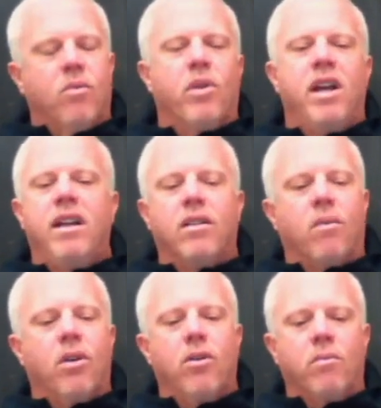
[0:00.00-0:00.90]
reading the
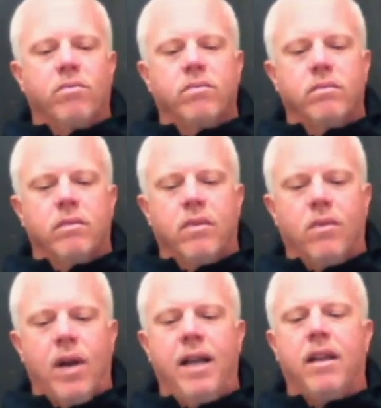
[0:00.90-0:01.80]
room,
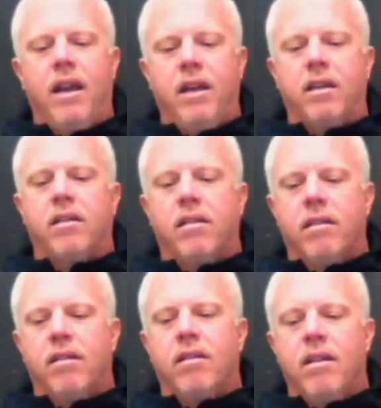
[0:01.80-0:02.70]
right? Like,
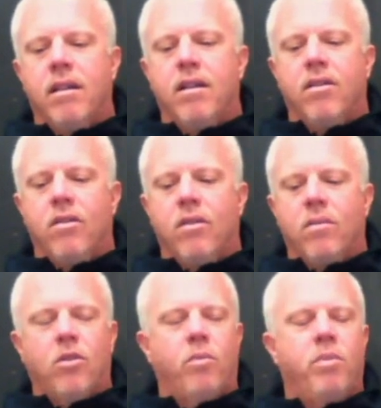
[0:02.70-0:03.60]

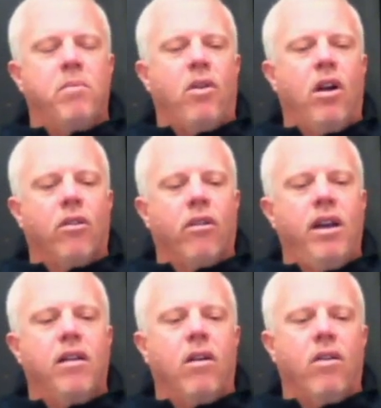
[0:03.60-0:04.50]
are people
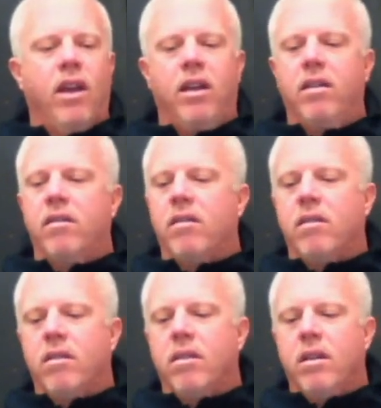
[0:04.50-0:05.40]
hungry? Are they
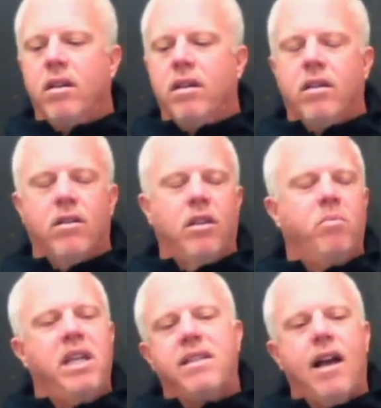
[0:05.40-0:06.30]

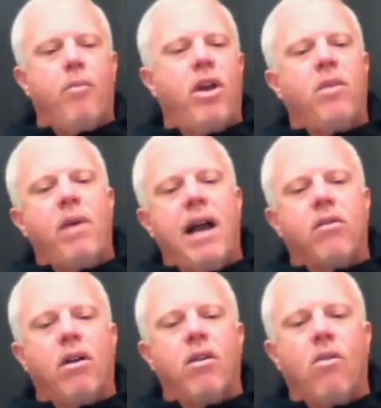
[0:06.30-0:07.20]
beat down by the
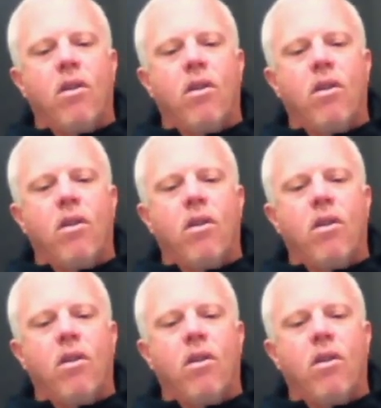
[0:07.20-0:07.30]
background